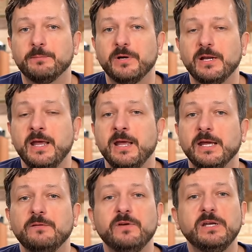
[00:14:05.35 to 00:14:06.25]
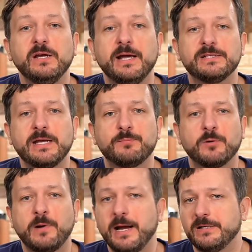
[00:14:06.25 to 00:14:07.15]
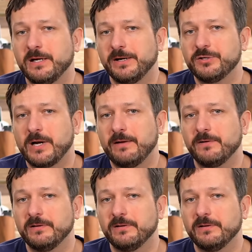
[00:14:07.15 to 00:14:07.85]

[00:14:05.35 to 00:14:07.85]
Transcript: But NVIDIA has a proprietary driver.